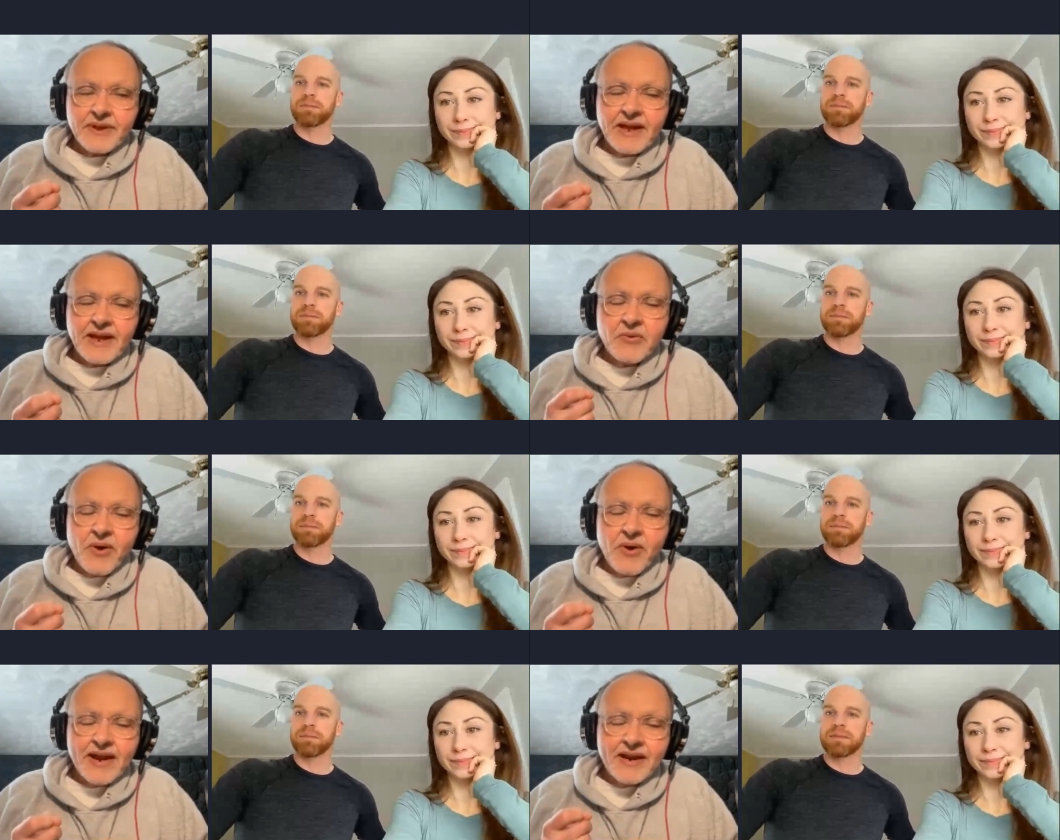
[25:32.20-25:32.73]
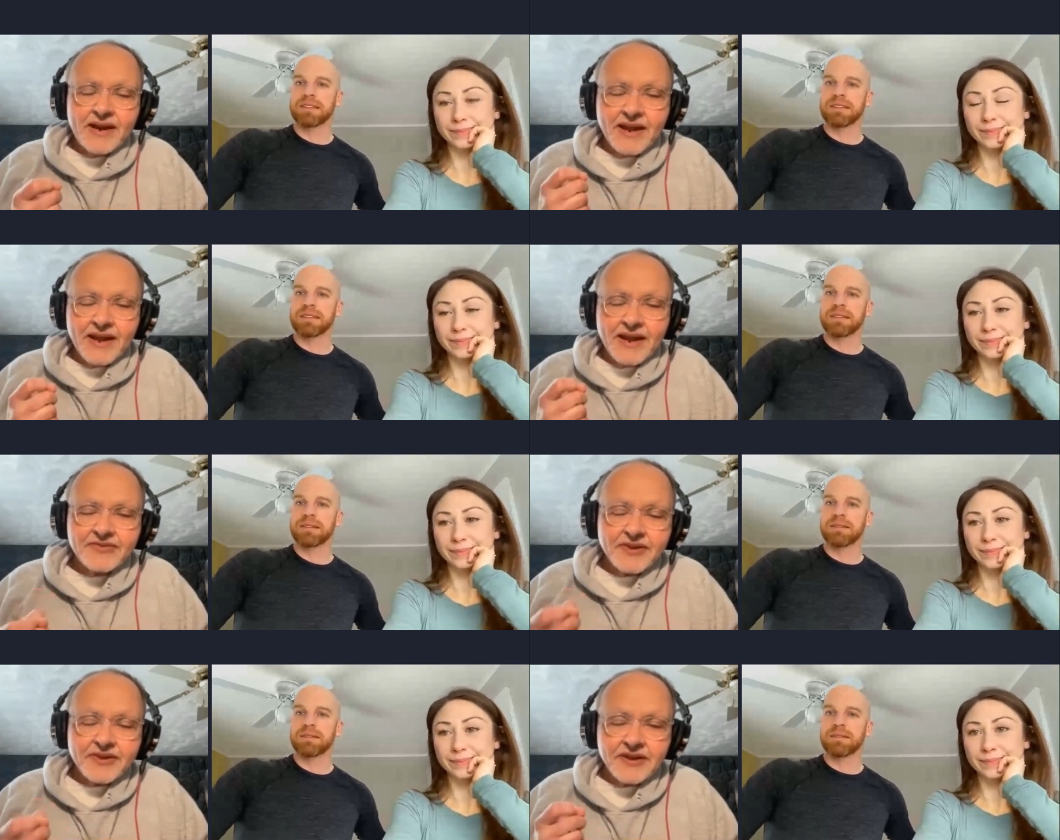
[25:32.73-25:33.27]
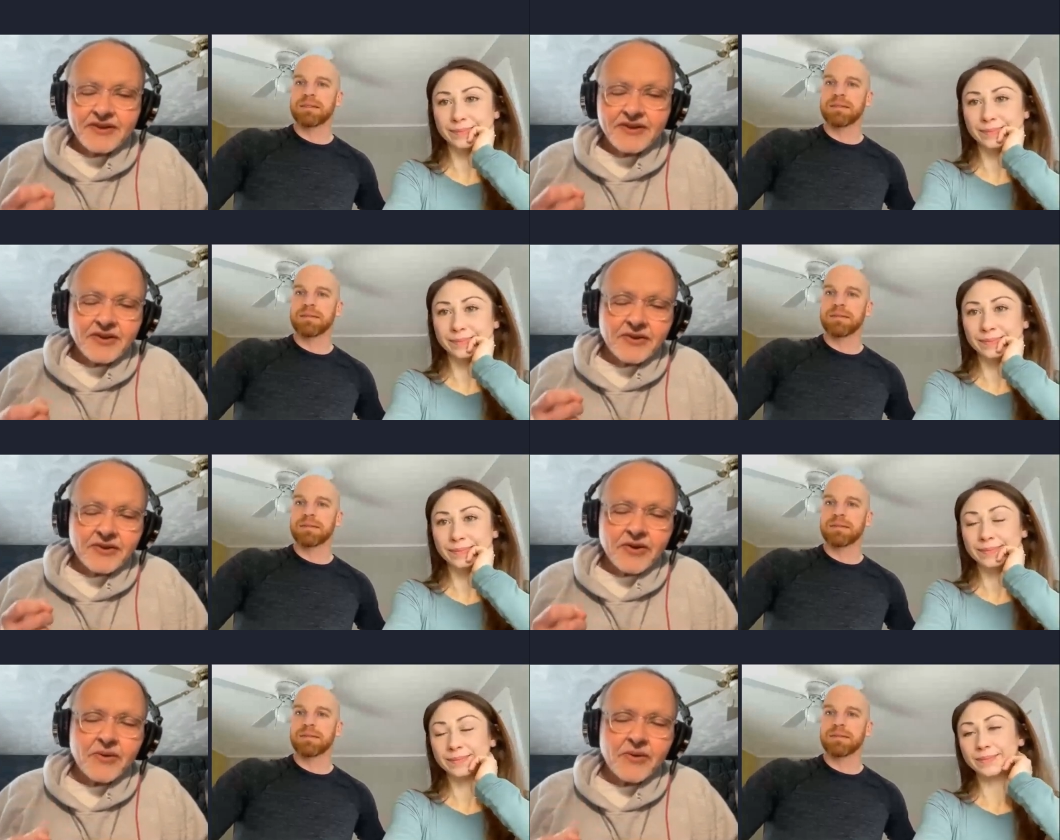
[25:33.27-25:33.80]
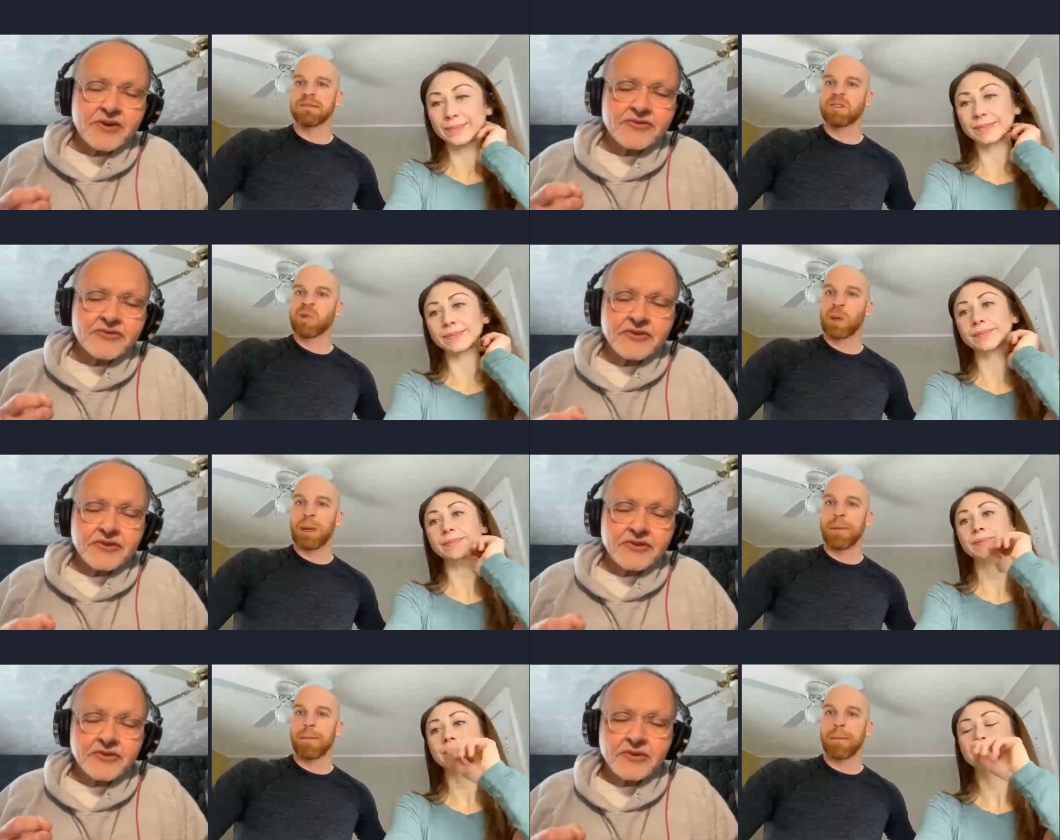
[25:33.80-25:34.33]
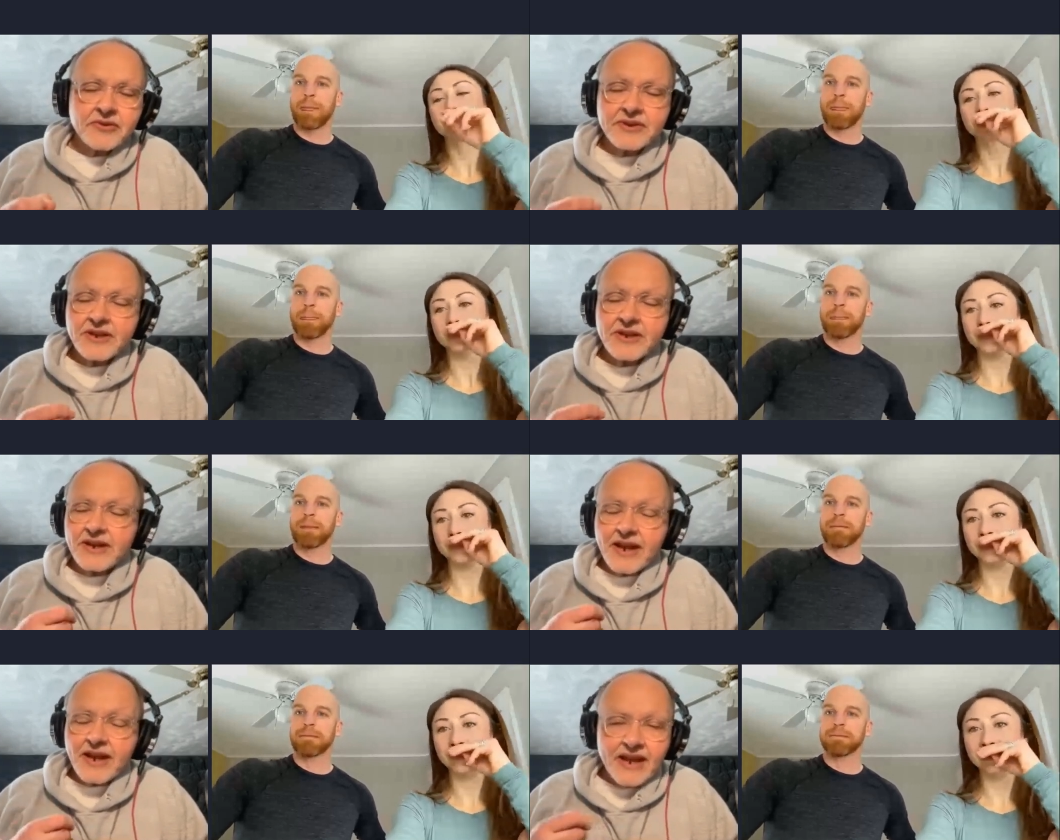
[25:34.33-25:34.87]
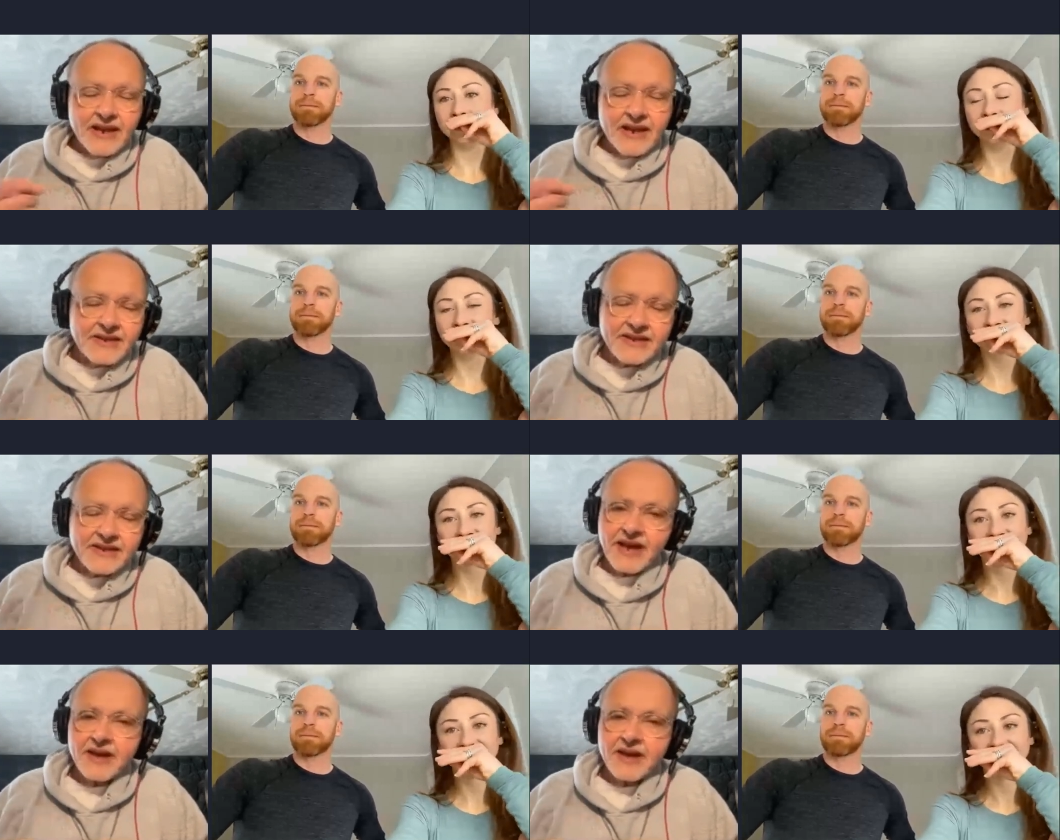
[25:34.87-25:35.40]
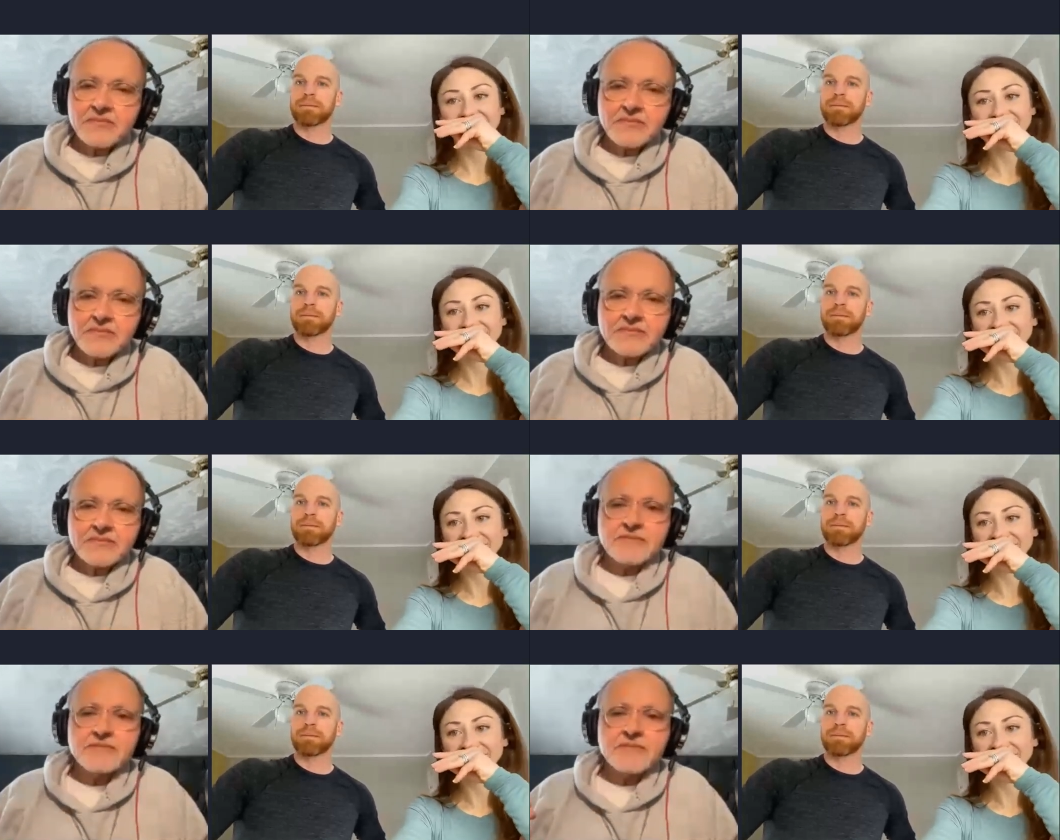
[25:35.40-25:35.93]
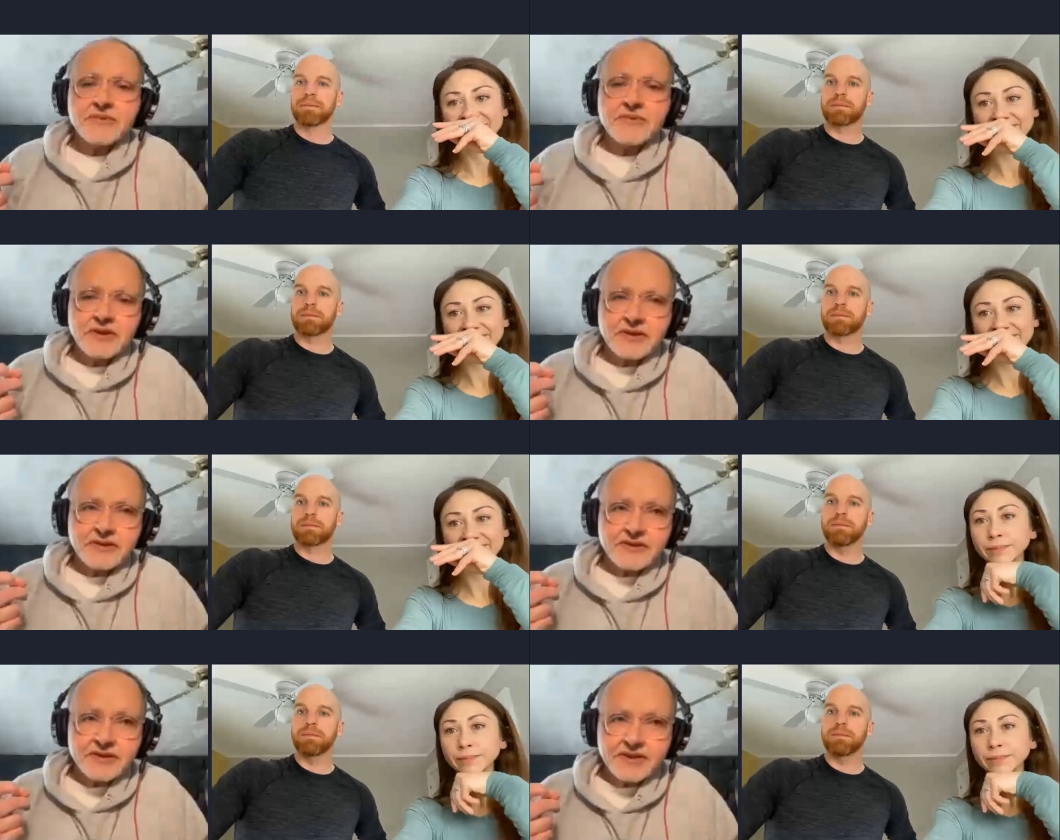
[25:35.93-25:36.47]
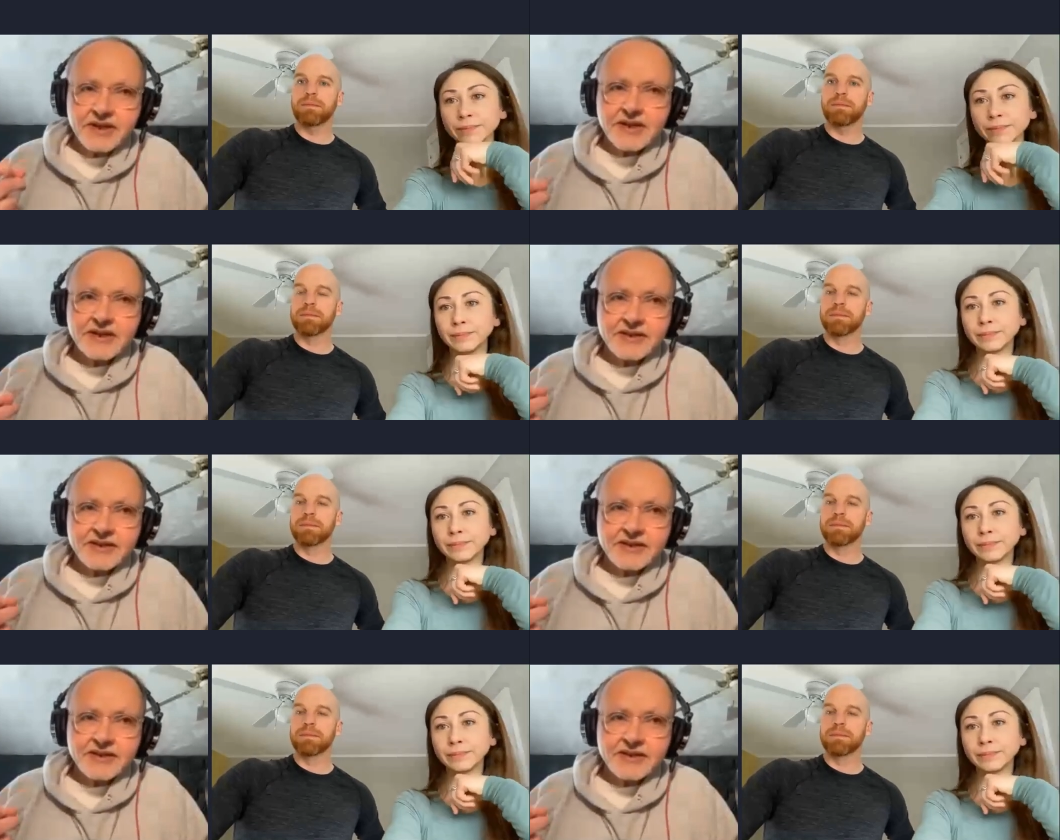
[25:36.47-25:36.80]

Speaker 1: I wanted to ask you another question too. Did at any time Nick,